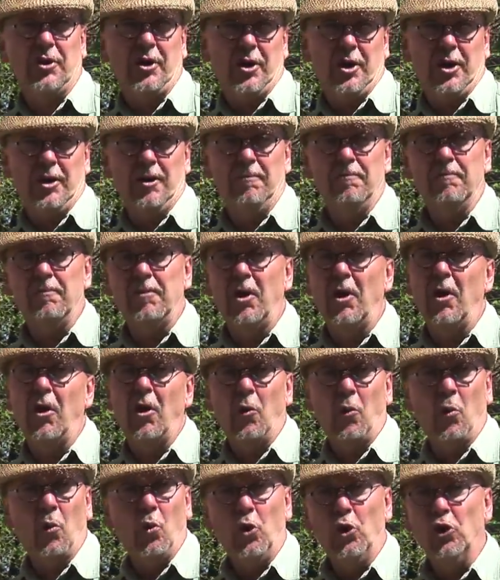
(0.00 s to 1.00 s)
um,
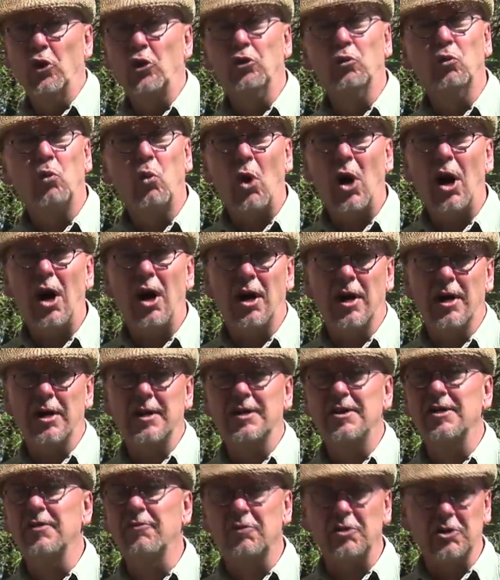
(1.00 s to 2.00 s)

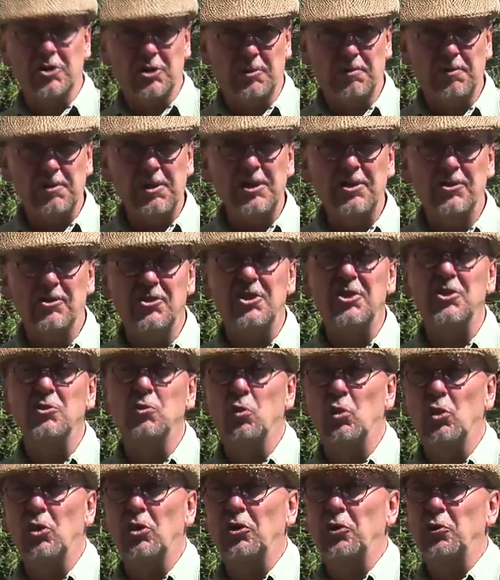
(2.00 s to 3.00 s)
worldwide, different species
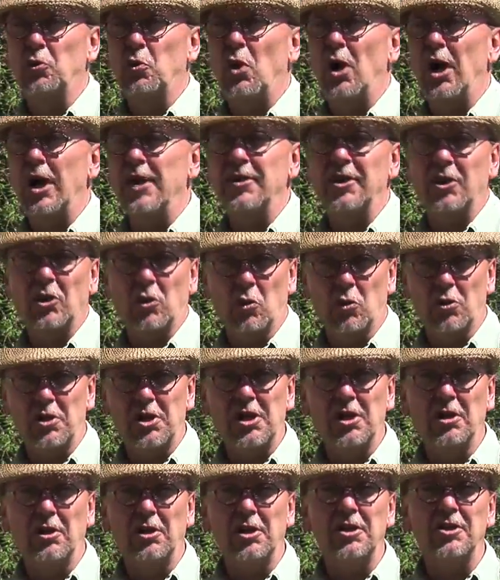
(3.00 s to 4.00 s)
worldwide. The
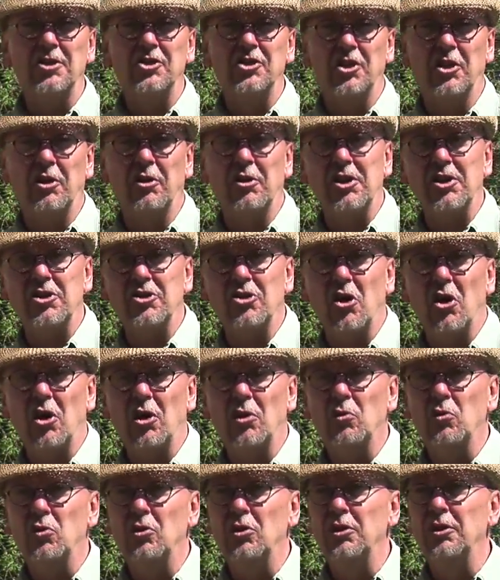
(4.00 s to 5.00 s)
Cornelian cherry
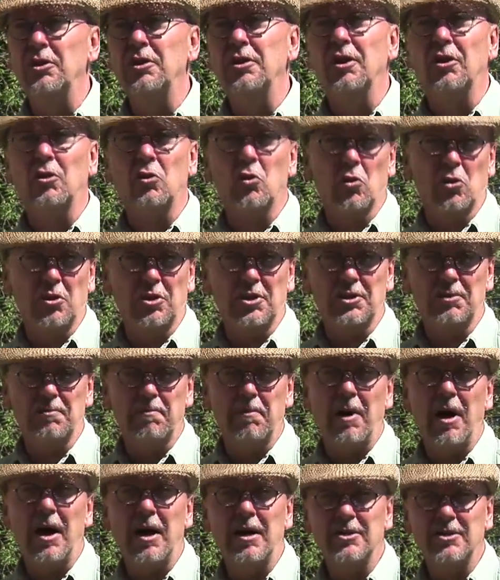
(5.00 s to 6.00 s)
dogwood, Cornus
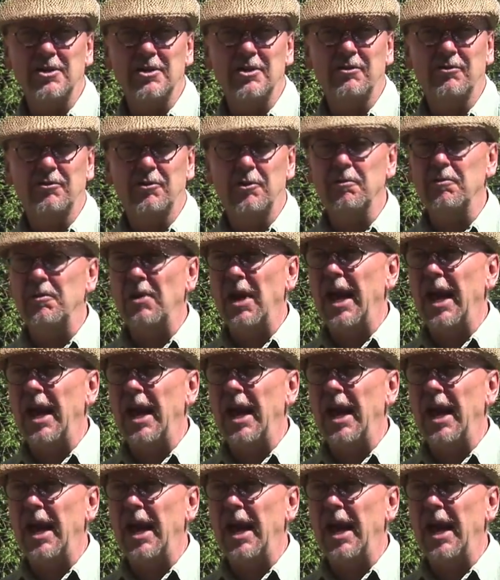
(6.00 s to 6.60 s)
mas is from